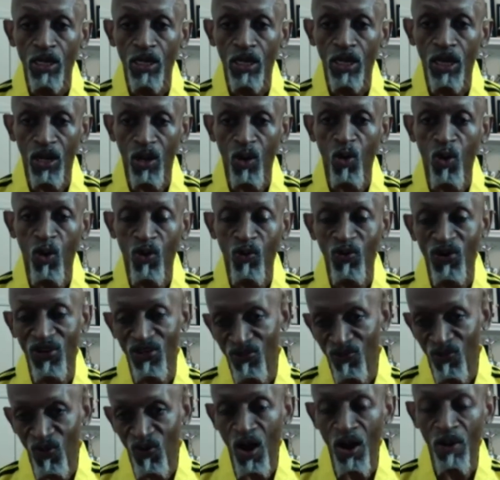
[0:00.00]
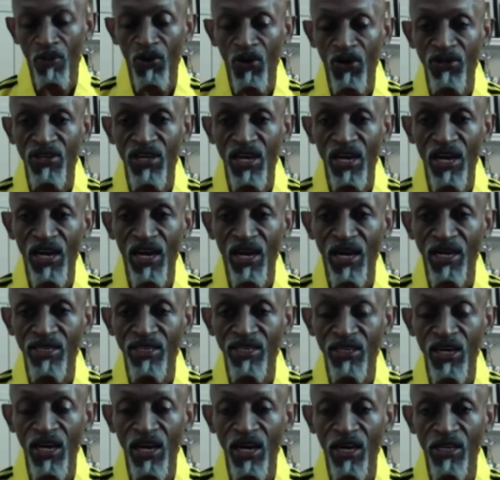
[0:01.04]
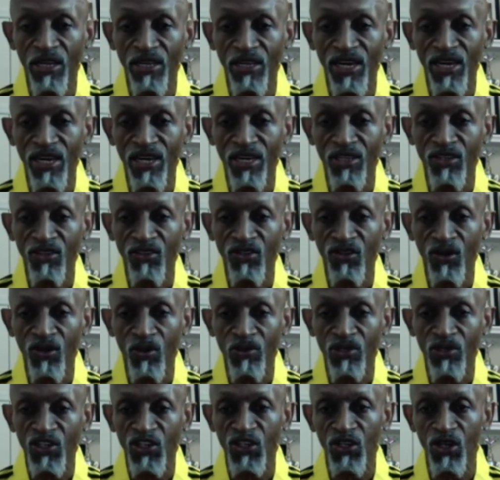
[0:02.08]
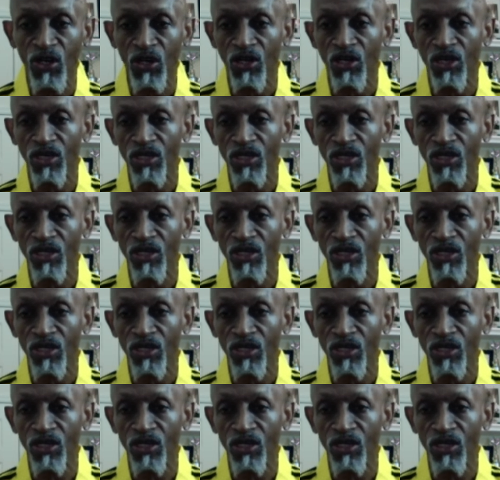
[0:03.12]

Along with Robert. Yeah. So Sugar,